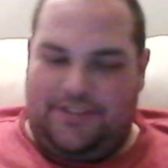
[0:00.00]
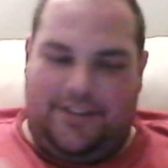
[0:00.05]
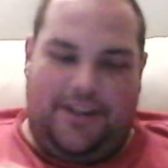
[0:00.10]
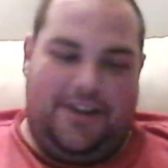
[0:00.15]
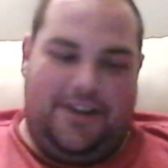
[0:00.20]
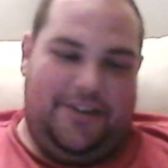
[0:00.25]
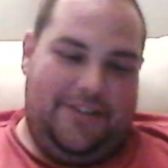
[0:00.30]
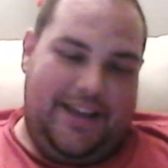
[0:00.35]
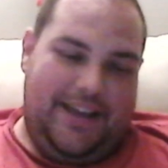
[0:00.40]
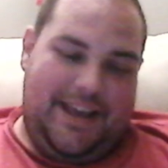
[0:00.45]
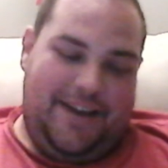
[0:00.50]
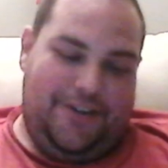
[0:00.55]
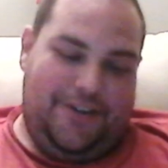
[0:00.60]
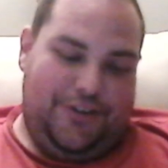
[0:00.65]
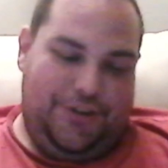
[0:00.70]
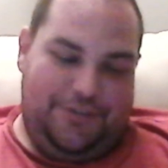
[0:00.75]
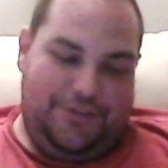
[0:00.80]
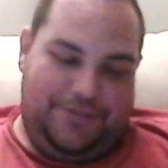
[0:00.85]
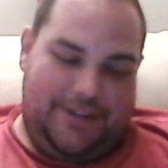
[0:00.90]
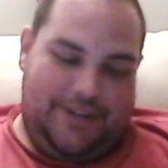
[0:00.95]
Slow
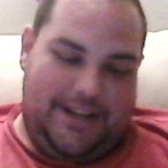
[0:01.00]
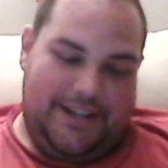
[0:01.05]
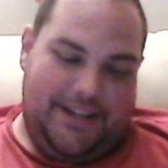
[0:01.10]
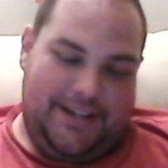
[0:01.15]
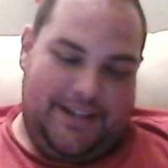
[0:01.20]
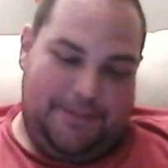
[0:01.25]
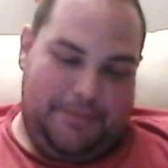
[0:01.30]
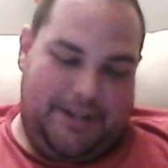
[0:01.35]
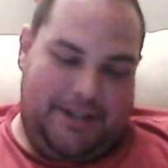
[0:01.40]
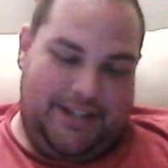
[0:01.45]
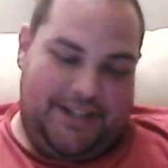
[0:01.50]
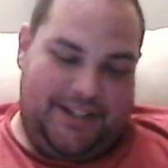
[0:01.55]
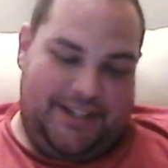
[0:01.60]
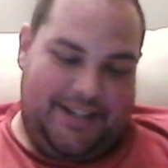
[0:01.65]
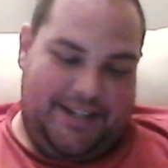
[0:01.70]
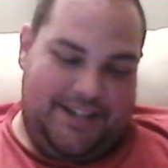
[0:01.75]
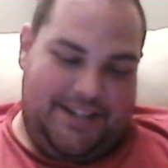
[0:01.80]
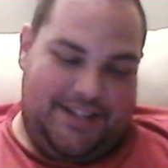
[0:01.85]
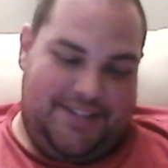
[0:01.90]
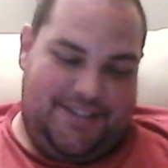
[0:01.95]
down, you fucking
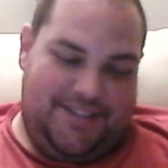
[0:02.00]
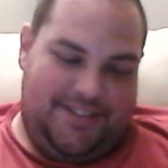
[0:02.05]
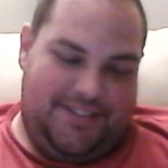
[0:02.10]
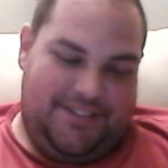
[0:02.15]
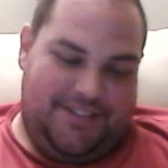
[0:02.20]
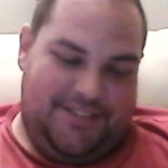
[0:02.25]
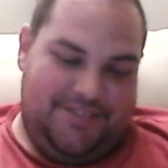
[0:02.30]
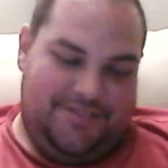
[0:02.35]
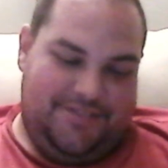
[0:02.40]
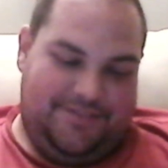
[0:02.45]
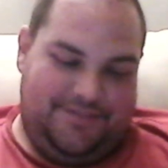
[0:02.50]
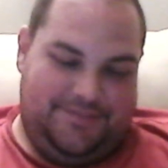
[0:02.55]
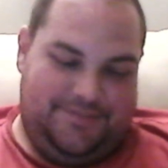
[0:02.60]
mutts!